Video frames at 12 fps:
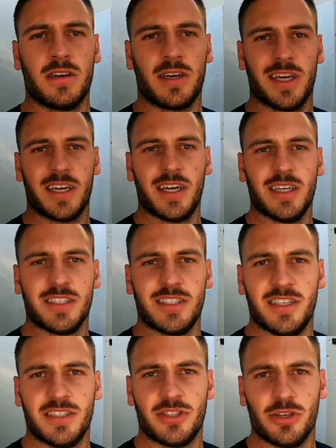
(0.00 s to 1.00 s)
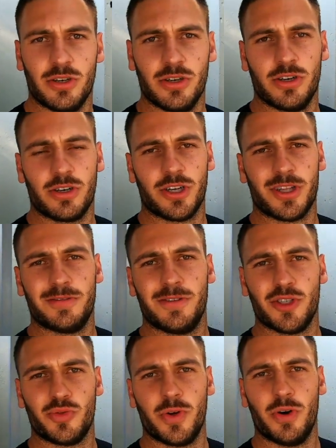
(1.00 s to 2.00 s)
Okay guys, so got the
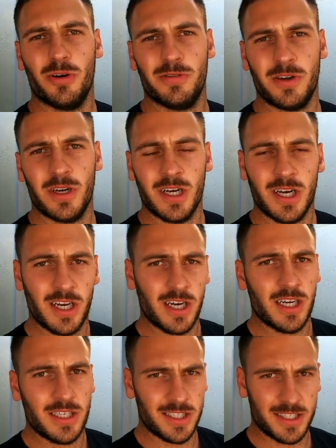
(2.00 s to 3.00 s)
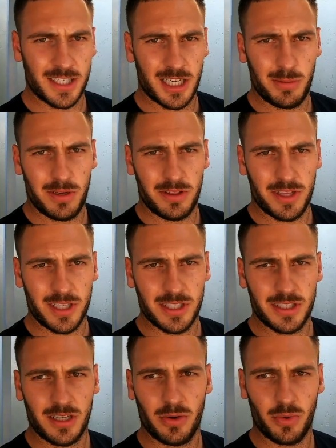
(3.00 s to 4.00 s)
first wheel off. Just a couple of
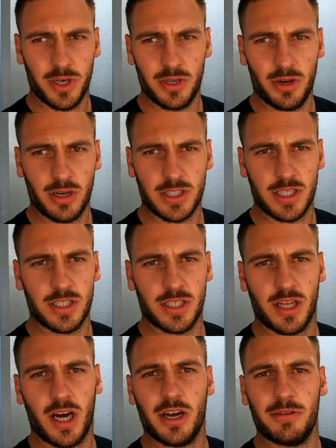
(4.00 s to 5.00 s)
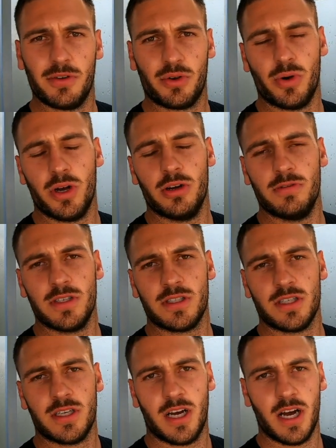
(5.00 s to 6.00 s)
things when you are changing the height of your
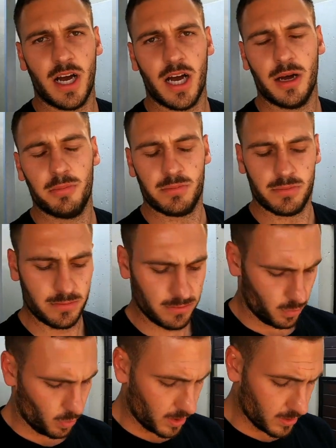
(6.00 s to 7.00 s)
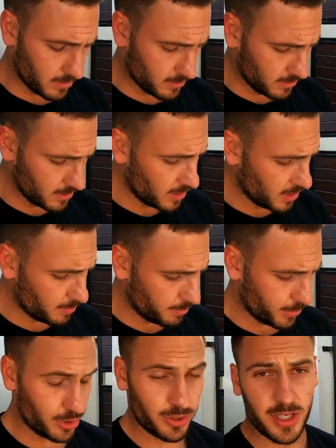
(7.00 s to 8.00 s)
coilovers. One,
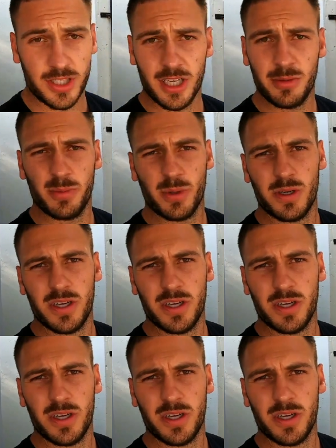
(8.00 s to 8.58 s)
measuring tape,